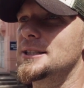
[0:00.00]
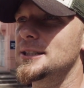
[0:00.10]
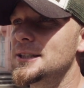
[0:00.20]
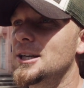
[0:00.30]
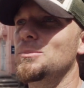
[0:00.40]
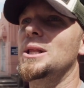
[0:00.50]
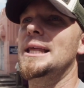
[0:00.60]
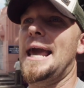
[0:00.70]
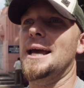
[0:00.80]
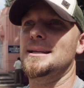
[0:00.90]
it's
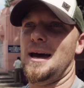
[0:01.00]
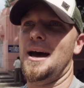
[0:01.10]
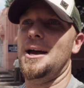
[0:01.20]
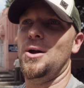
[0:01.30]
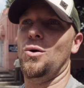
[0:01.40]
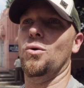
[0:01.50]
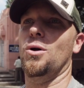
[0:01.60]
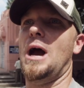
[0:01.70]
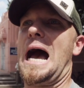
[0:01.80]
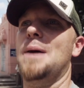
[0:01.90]
completely anti
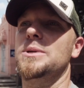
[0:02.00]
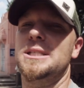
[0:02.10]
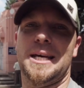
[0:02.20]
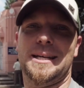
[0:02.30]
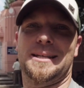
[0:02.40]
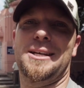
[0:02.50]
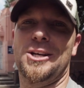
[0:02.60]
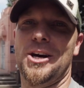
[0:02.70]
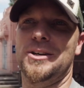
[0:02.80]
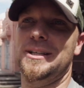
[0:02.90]
or opposite,
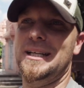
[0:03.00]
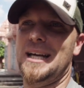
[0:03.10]
you know?